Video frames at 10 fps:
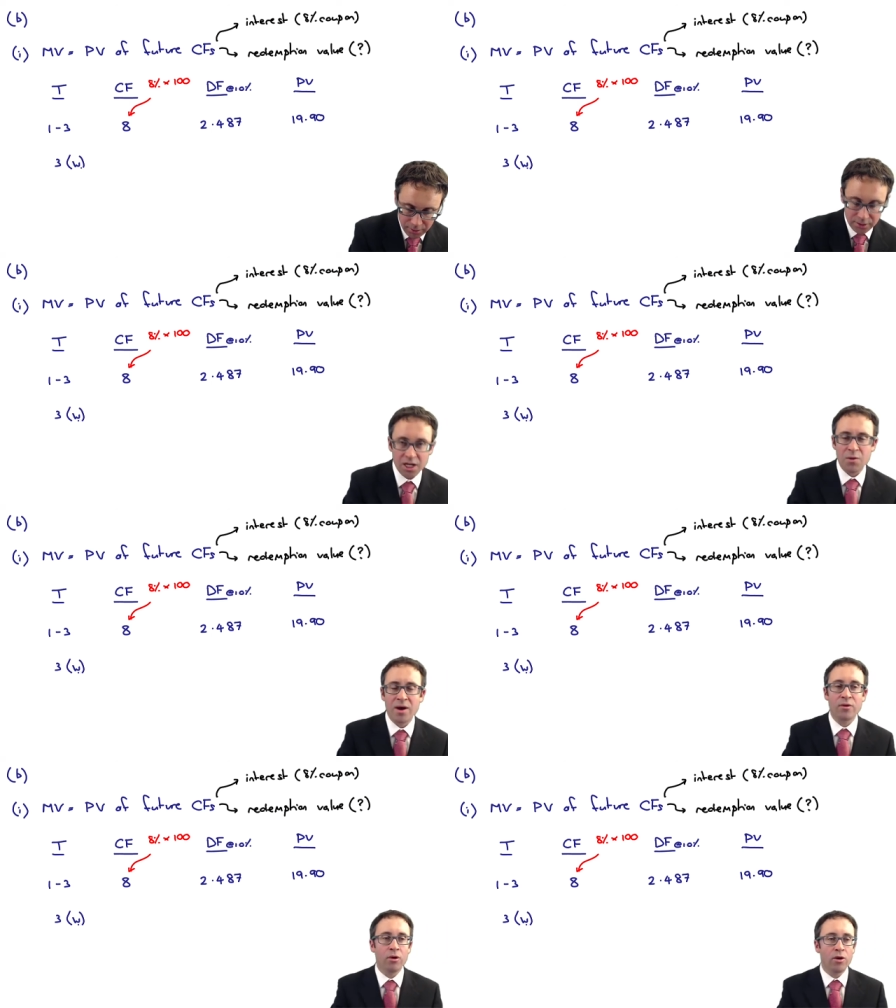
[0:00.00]
to see
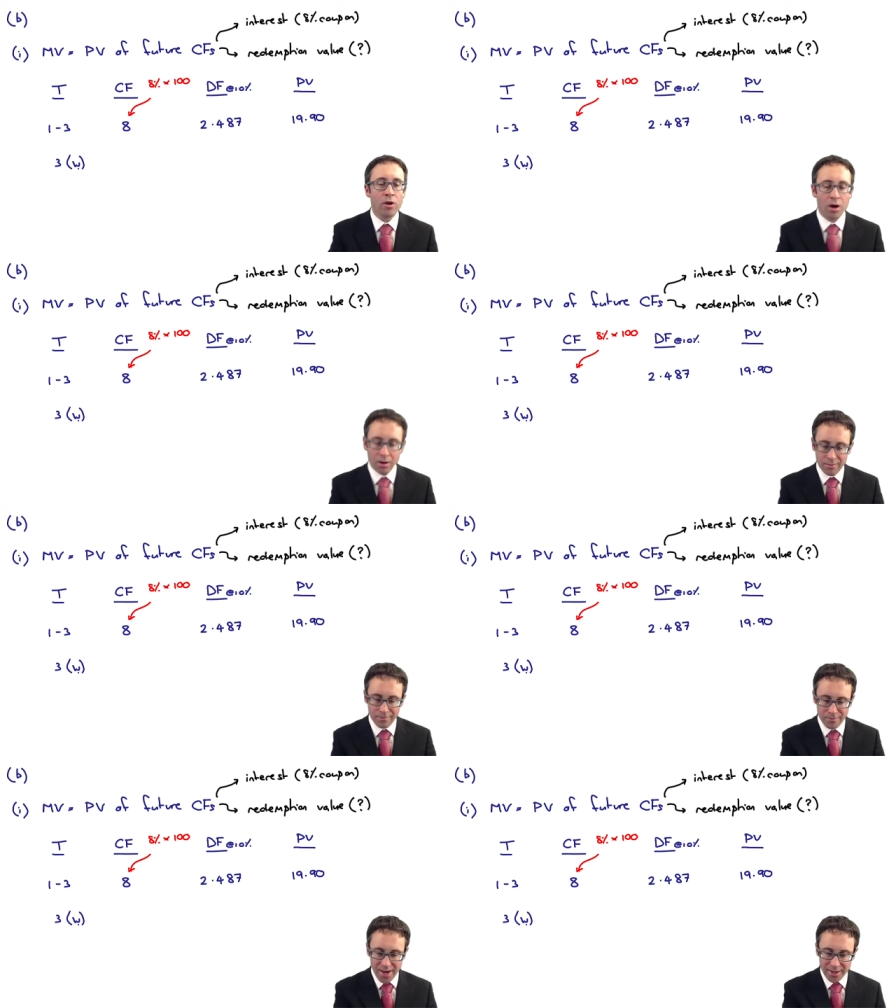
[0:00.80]
whether or not,
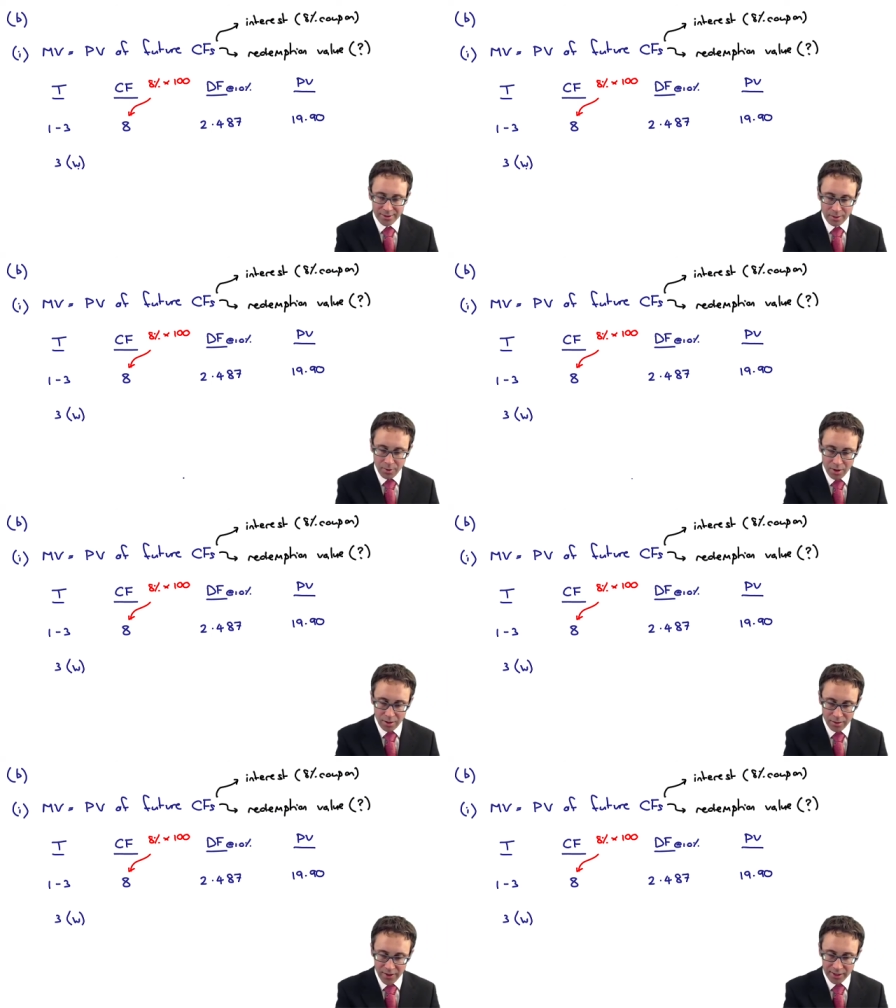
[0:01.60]
based
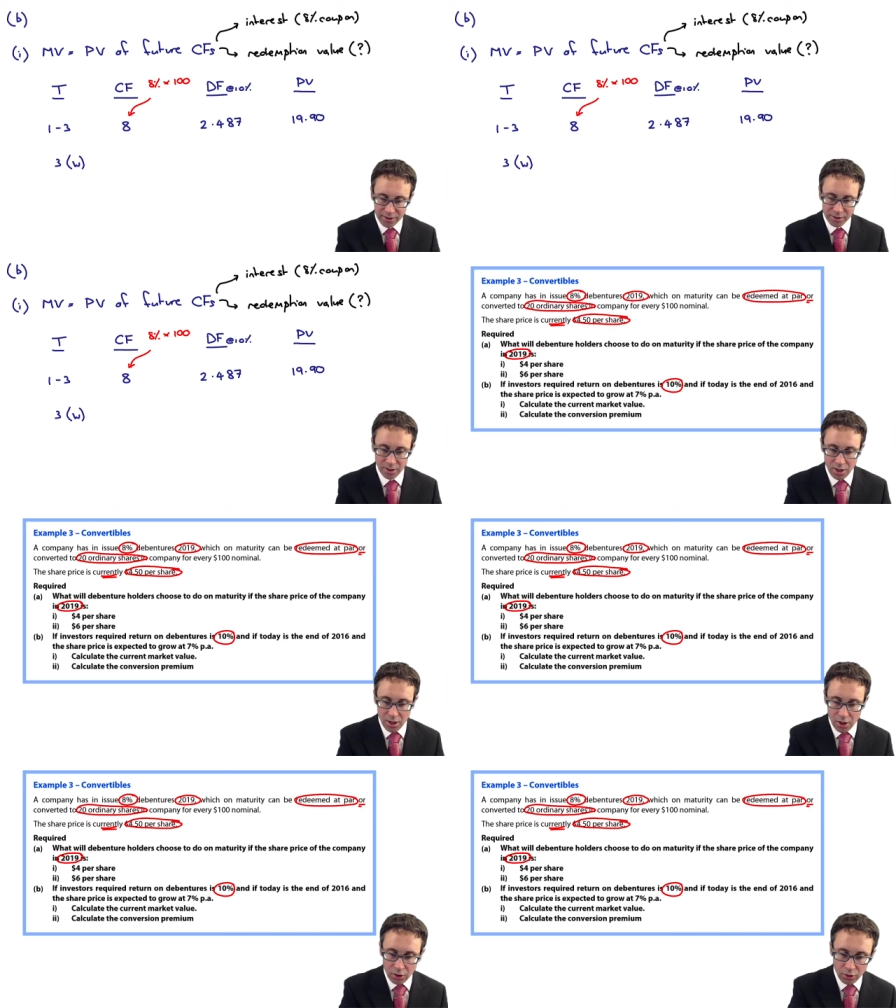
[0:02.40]
upon this
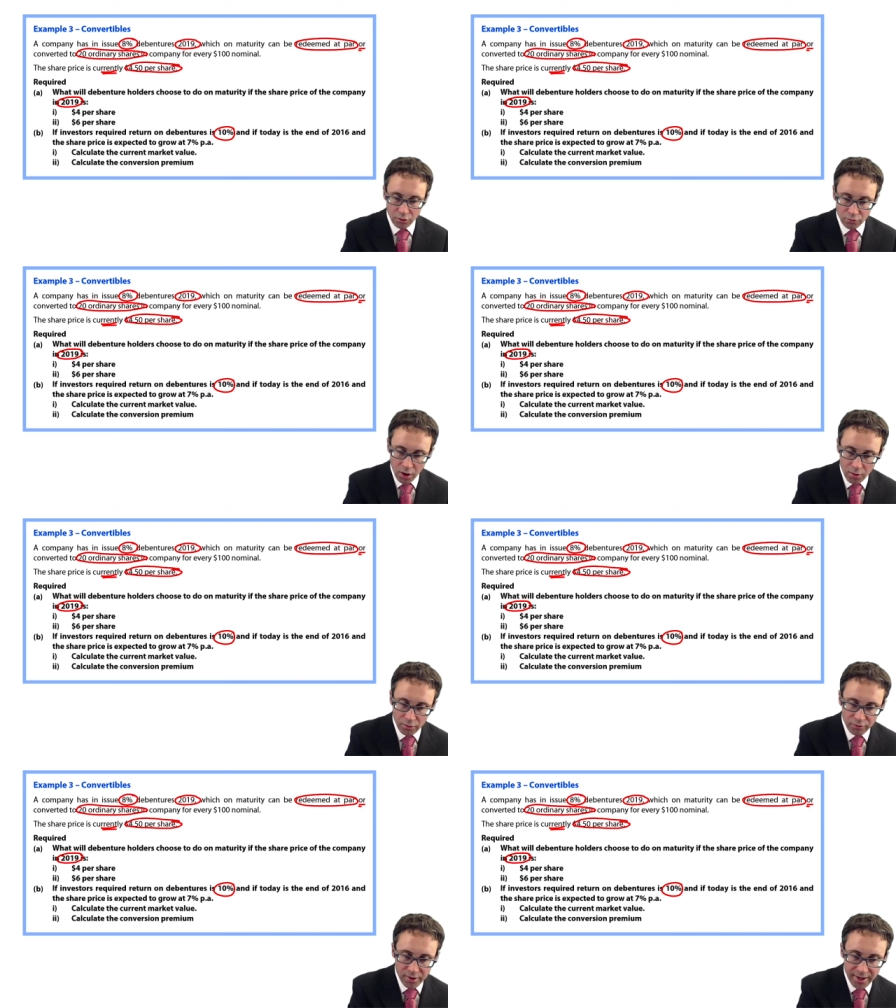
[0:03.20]

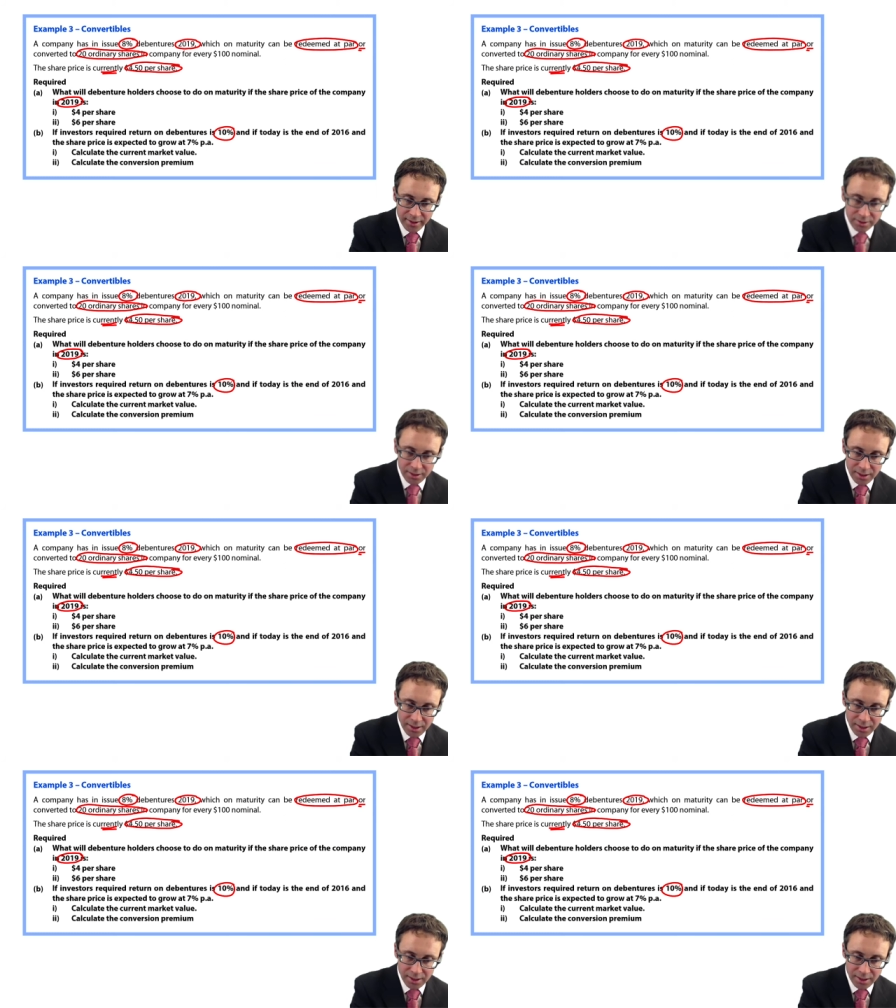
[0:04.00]
growth rate